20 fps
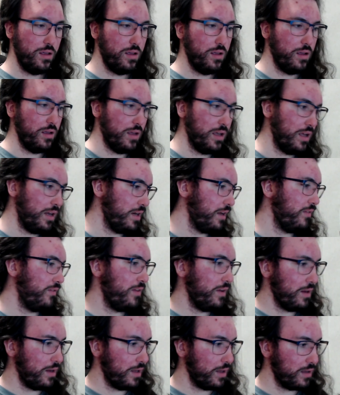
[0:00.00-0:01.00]
And I
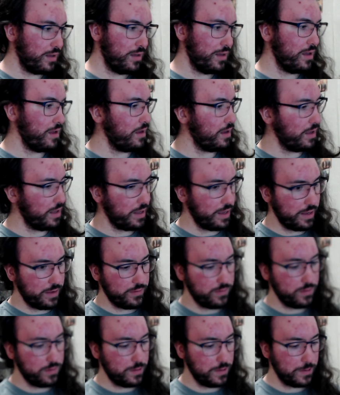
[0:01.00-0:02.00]
feel like, yeah, I
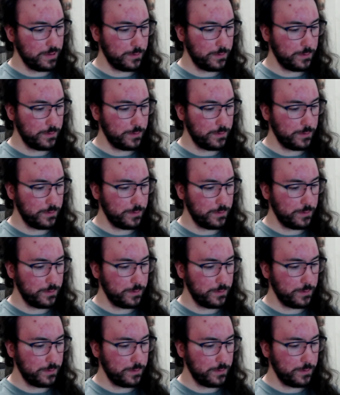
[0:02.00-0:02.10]
have